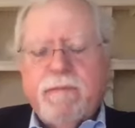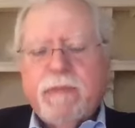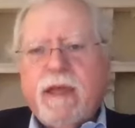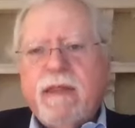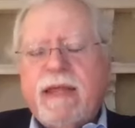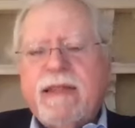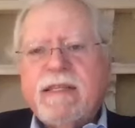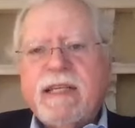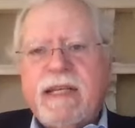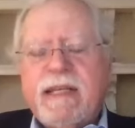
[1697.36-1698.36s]
that
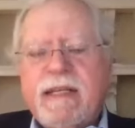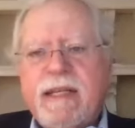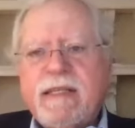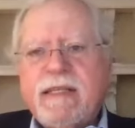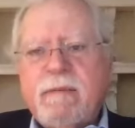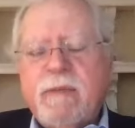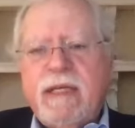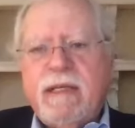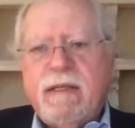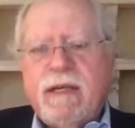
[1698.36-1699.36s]
this can this can
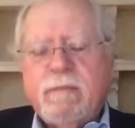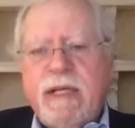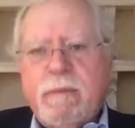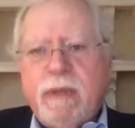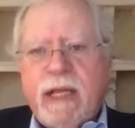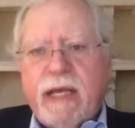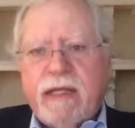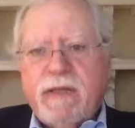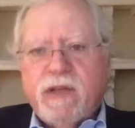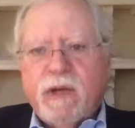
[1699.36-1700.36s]
be
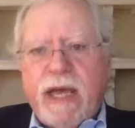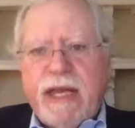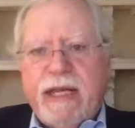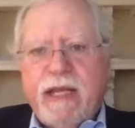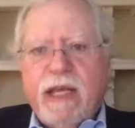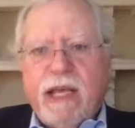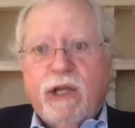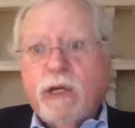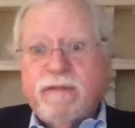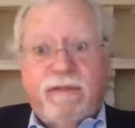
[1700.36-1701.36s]
manipulated so that it it
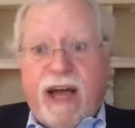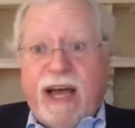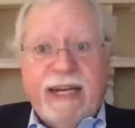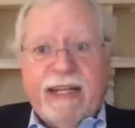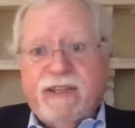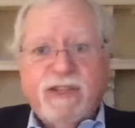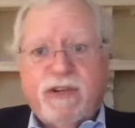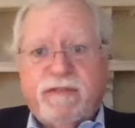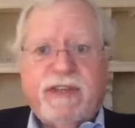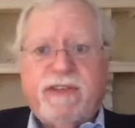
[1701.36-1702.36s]
looks fine on the
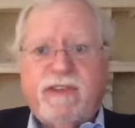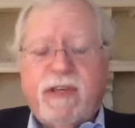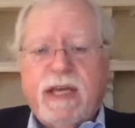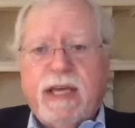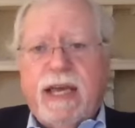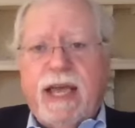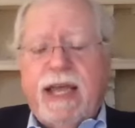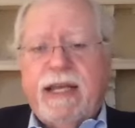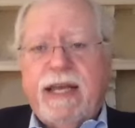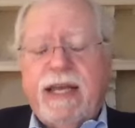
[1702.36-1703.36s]
surface
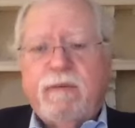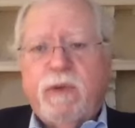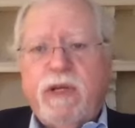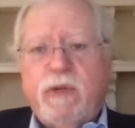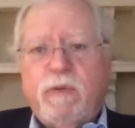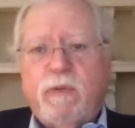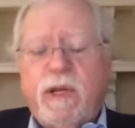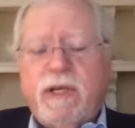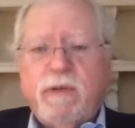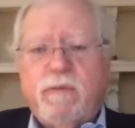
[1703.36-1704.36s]
and and when you
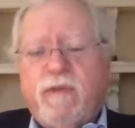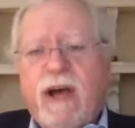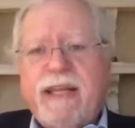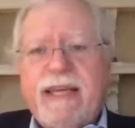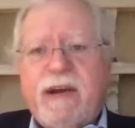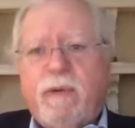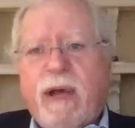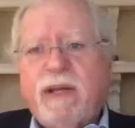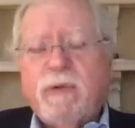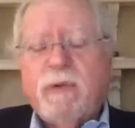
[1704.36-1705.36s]
when you finally get
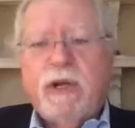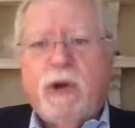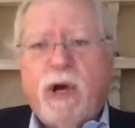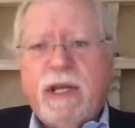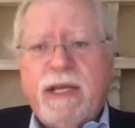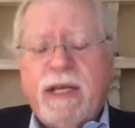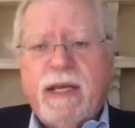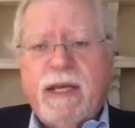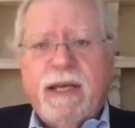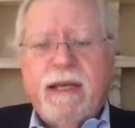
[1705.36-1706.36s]
around to doing an audit
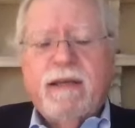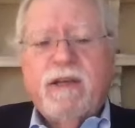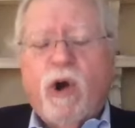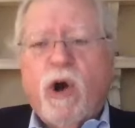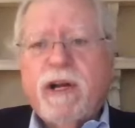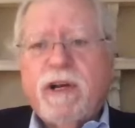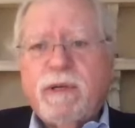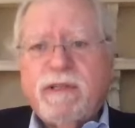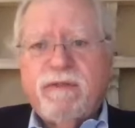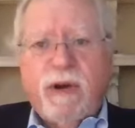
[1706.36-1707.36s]
uh, your auditor
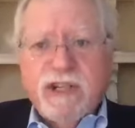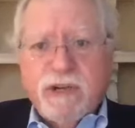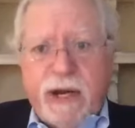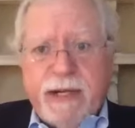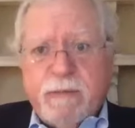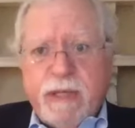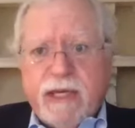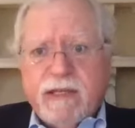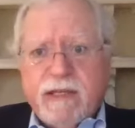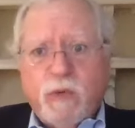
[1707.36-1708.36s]
is frustrated
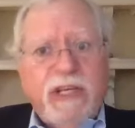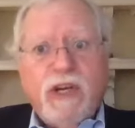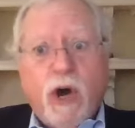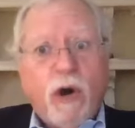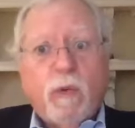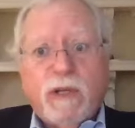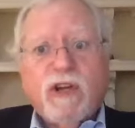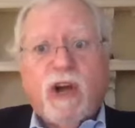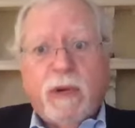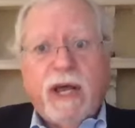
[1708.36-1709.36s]
because we know what's
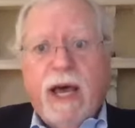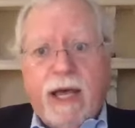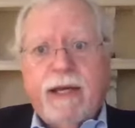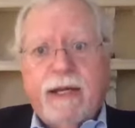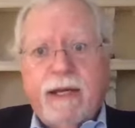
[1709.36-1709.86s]
going on